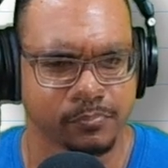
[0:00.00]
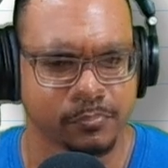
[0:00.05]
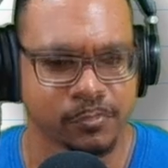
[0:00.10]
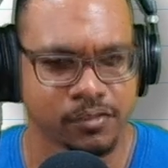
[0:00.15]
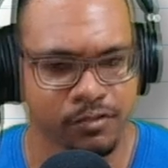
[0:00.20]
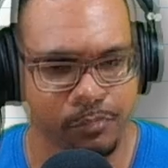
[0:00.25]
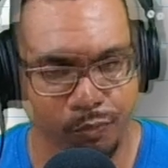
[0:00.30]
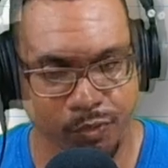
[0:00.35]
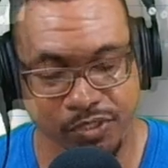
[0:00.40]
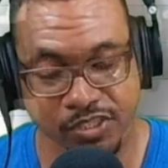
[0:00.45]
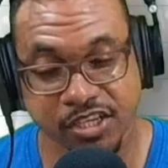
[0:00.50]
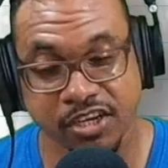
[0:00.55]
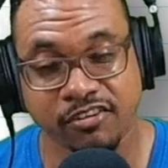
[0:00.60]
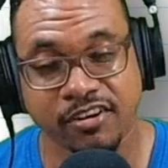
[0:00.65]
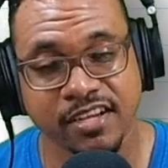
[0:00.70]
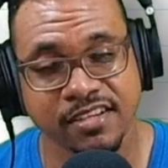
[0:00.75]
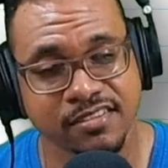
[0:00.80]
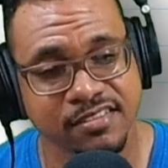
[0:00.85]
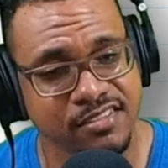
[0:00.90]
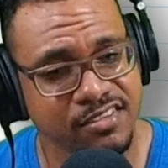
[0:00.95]
So if you want to
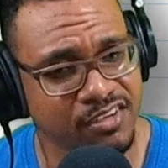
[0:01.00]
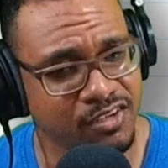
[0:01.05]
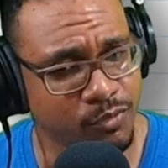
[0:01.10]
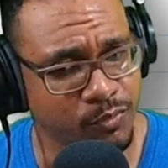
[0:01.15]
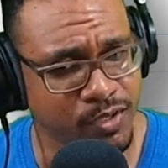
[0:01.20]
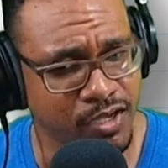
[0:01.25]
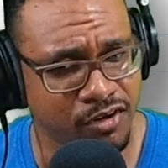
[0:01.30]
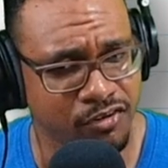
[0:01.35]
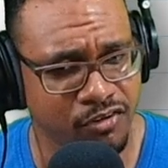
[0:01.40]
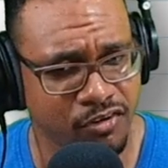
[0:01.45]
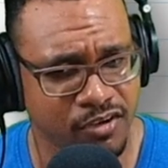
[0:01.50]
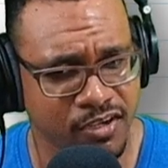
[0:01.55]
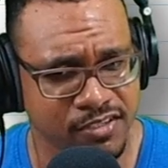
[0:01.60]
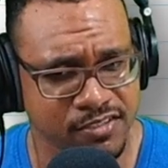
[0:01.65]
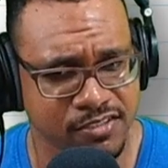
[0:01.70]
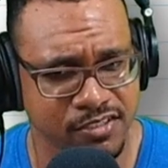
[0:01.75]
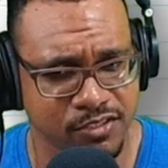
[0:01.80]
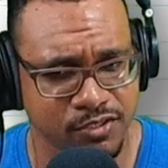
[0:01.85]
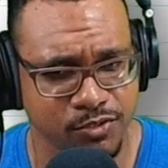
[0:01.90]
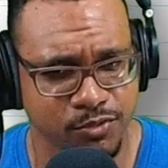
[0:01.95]
write this the other way around
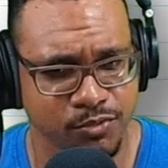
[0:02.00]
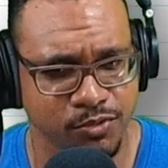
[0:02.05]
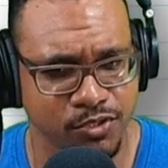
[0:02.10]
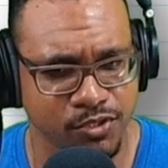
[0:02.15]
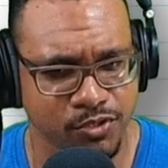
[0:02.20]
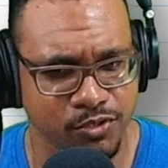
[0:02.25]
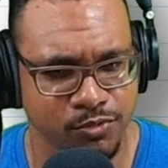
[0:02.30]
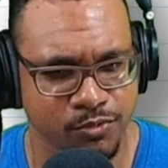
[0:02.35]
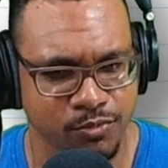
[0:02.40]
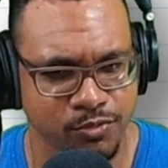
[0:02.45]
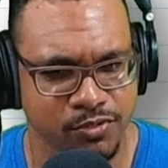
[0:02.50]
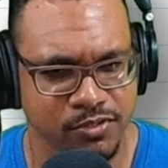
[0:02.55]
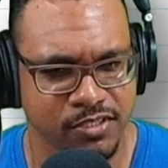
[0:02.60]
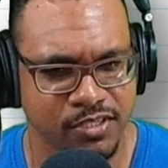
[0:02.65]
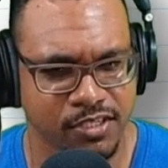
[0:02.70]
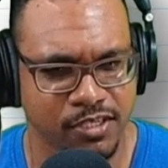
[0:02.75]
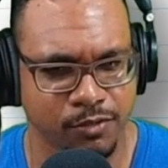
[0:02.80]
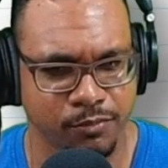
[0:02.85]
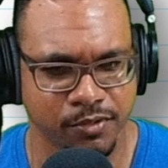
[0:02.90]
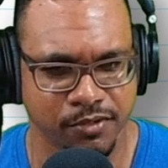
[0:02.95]
and say 2U
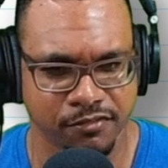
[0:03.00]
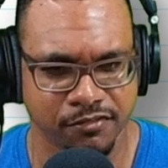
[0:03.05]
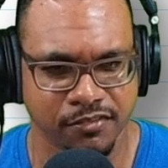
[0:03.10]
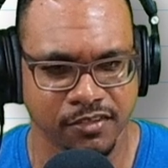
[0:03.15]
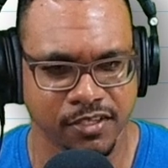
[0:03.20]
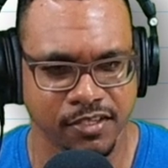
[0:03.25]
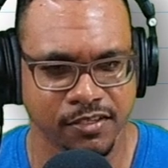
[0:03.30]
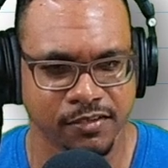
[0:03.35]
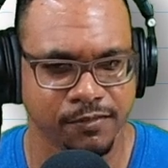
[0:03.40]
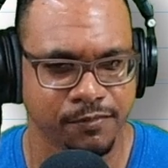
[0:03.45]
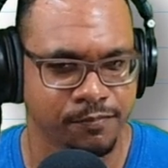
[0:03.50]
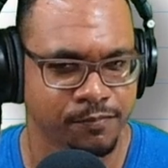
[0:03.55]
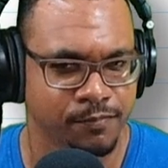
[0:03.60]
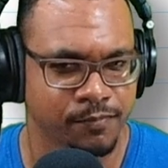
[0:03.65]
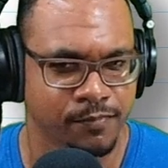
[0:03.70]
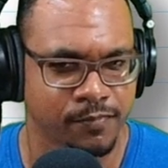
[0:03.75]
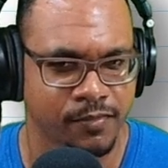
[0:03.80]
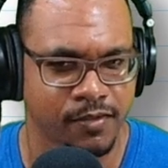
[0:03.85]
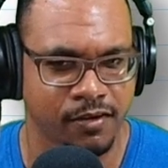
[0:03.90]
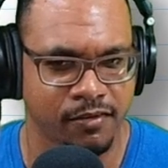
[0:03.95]
take away V.
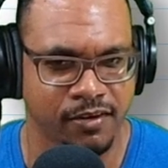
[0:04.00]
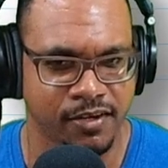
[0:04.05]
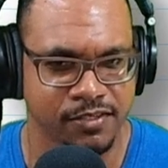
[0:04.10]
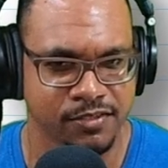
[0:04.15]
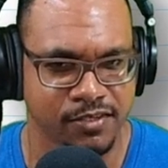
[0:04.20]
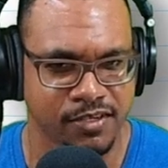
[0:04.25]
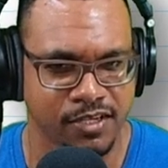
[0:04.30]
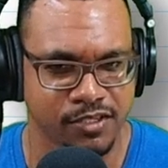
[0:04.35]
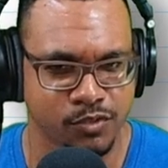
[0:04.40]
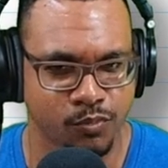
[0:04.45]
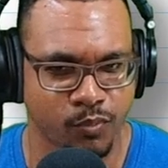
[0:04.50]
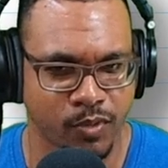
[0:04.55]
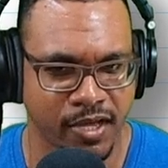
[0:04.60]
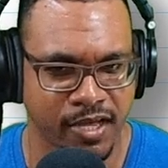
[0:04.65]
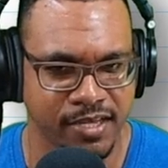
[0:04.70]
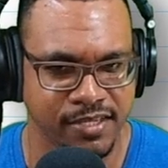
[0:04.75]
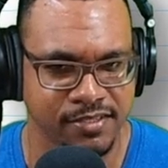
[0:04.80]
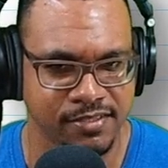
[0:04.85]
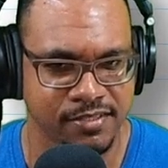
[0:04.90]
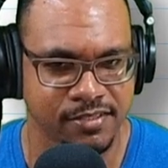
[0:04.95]
All right, so that's
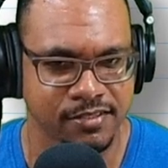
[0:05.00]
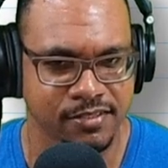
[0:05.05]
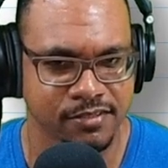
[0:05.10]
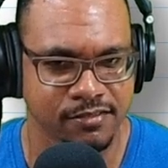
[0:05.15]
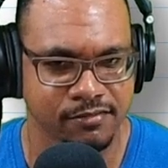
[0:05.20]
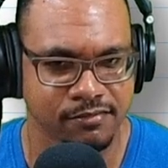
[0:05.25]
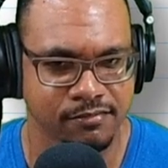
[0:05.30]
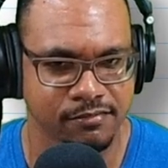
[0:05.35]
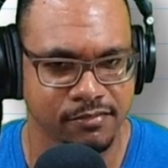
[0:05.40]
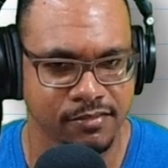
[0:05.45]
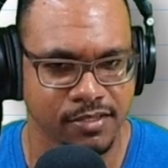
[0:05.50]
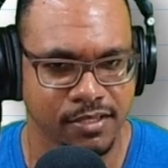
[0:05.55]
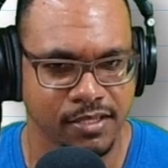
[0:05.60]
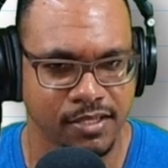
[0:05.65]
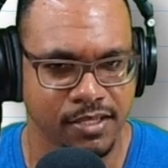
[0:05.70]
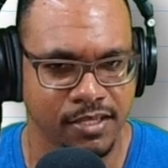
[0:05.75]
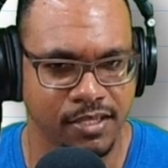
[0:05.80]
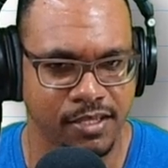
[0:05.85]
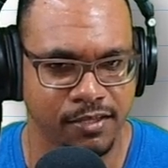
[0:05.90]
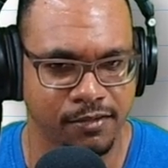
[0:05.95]
Y to
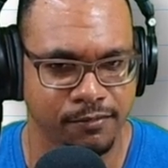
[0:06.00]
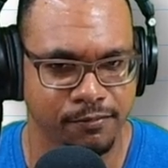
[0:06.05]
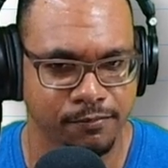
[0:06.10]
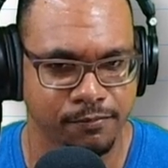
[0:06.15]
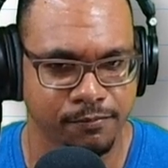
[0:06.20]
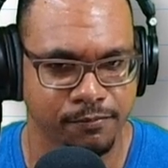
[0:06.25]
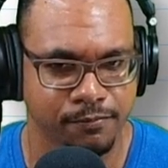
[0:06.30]
A.